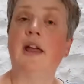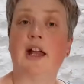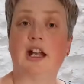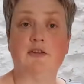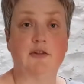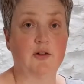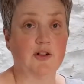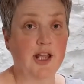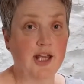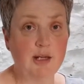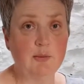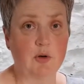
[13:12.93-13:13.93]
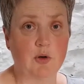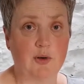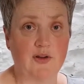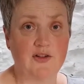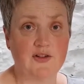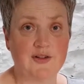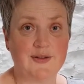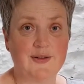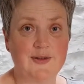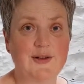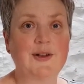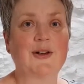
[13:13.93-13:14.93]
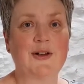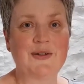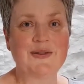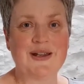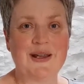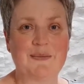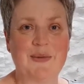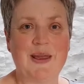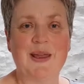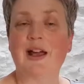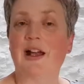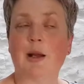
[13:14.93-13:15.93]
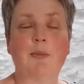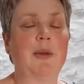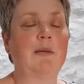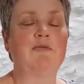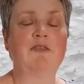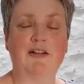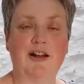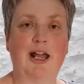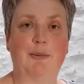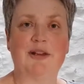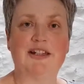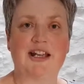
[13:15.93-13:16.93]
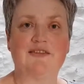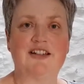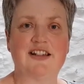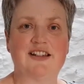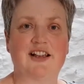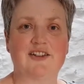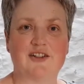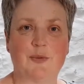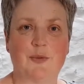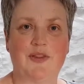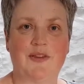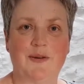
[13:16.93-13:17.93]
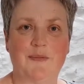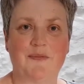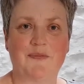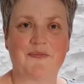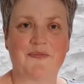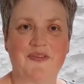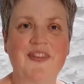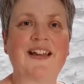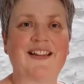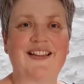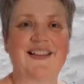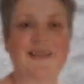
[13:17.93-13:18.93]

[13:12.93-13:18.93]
And if you've got any more questions, contact me and I'll be very happy to have a discussion with you. Thanks.